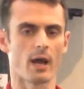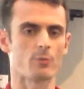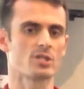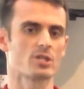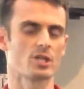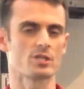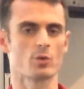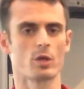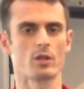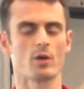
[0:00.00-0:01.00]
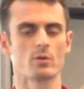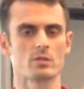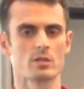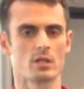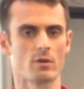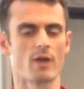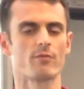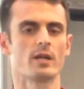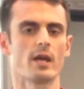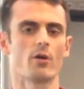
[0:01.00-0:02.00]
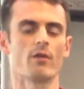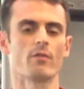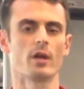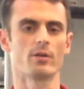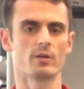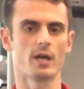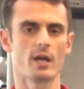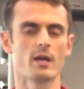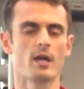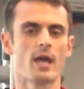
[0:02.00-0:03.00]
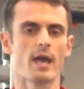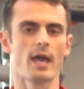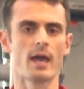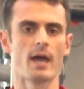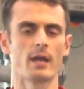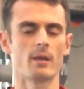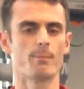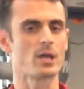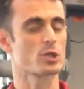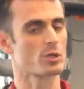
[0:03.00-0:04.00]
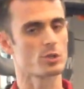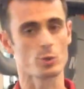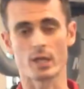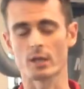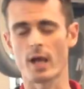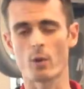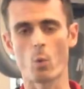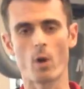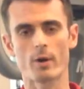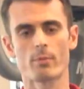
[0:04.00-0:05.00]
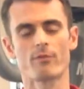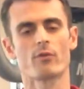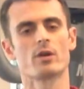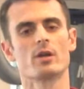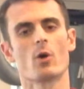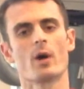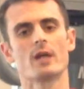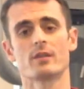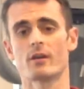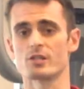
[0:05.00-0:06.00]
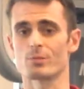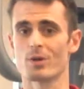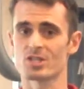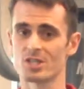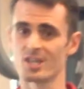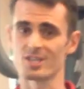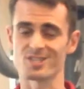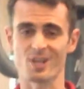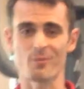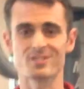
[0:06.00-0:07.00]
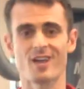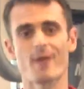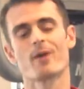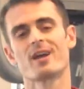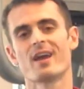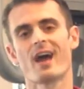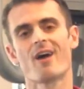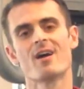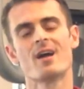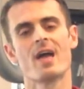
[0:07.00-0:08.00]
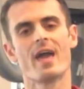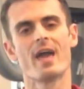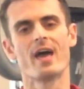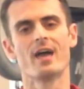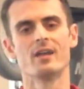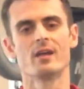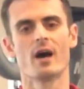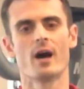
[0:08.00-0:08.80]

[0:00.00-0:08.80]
would suggest doing those either every day or every other day. And make sure you drink a lot of water before you go out there, especially in the summertime right now. And